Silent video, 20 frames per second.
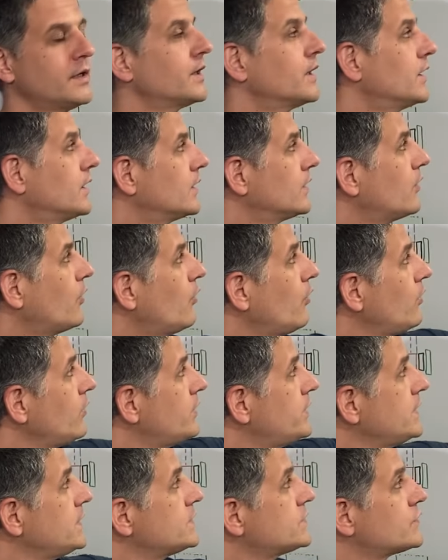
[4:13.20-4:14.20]
All
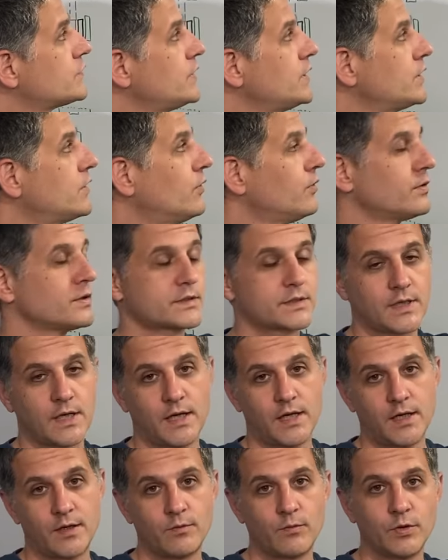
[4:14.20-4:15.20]
these three goals
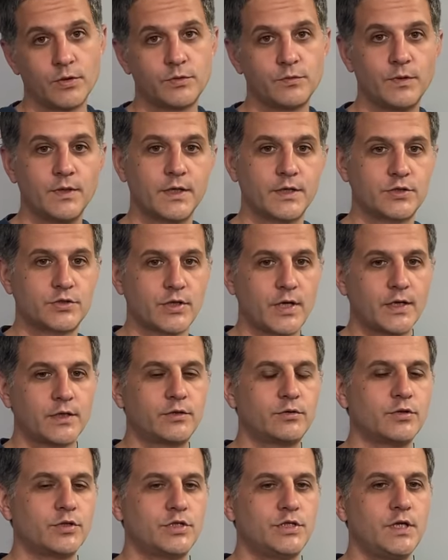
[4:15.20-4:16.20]
are what we are trying
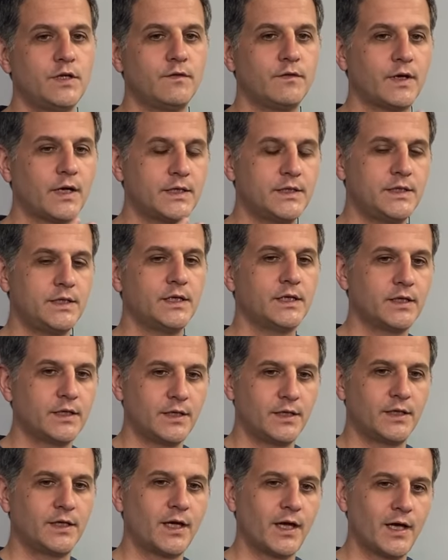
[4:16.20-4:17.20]
to achieve
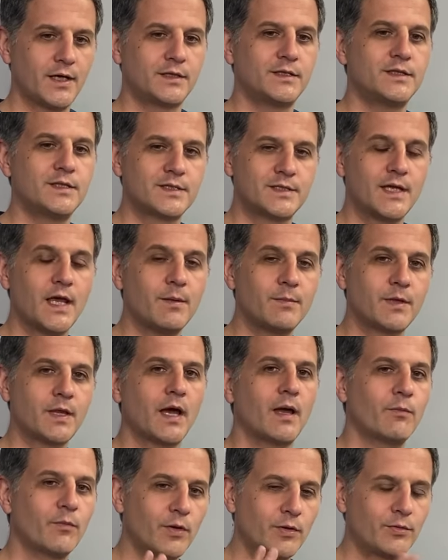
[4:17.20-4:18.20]
ideally at the same
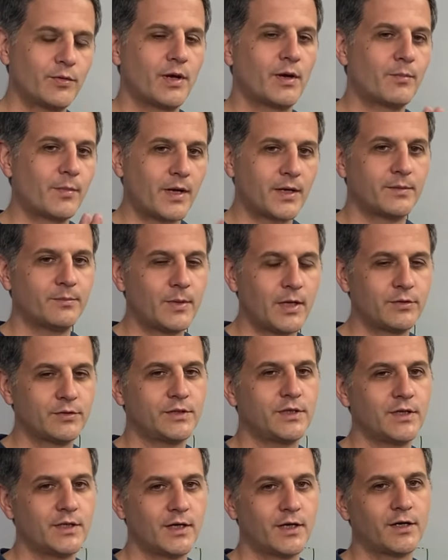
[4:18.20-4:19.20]
time when we are
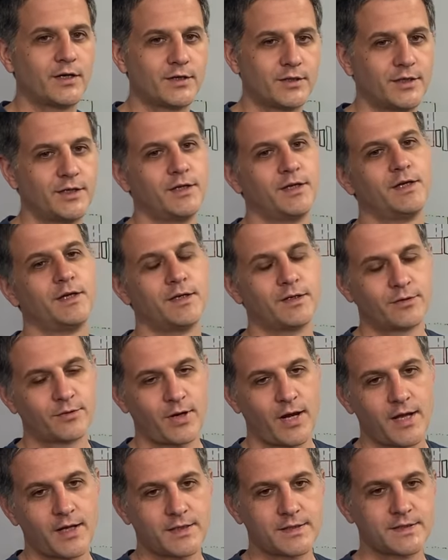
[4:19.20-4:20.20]
mounting our
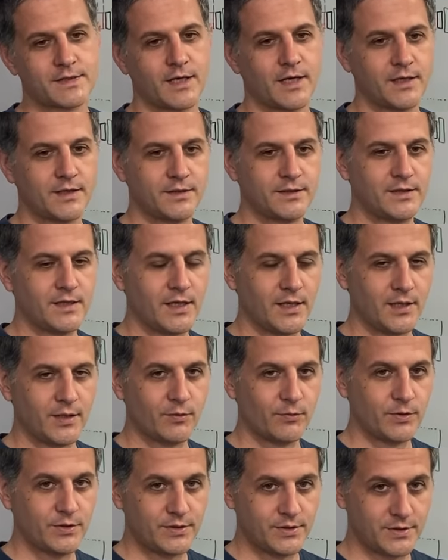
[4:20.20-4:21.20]
cranks and dealing
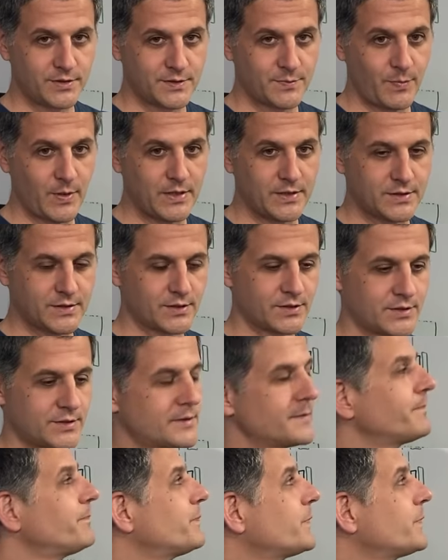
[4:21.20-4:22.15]
with spacers.